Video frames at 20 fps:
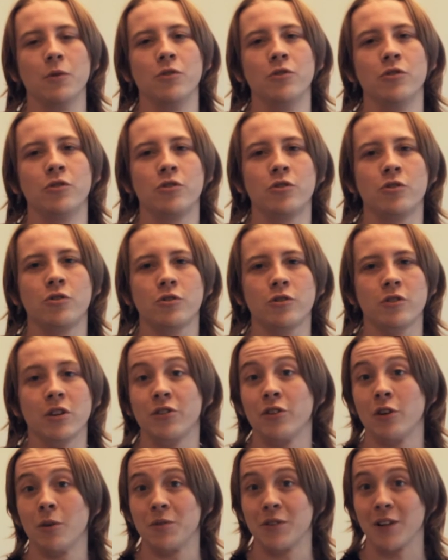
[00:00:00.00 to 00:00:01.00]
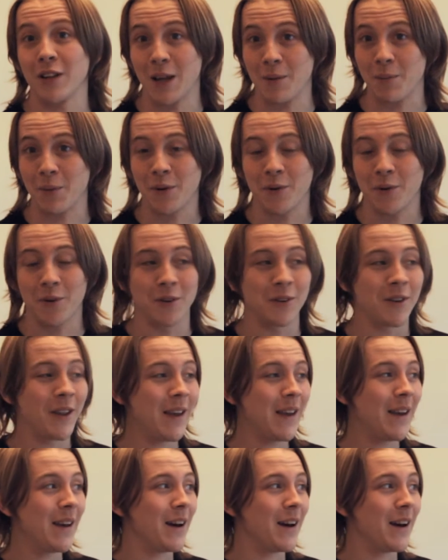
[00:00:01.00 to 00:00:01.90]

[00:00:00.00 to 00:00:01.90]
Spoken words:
was dressing up as a leprechaun.